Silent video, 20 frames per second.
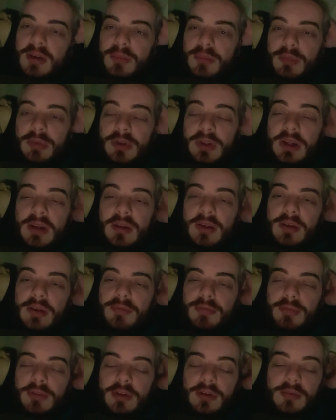But yeah, that
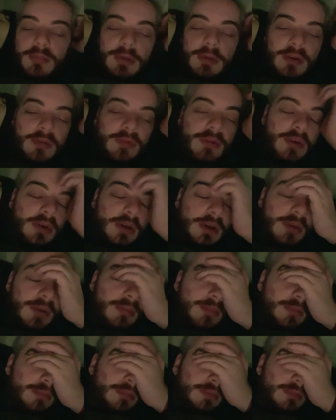freaked me the fuck out.
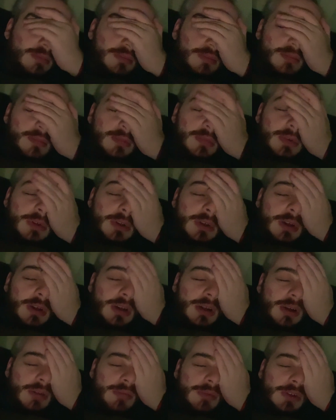
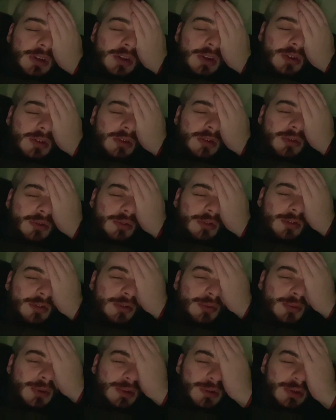I'm really not doing
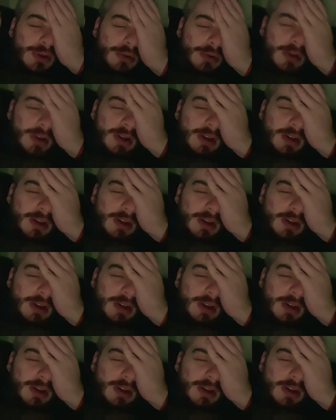too well knowing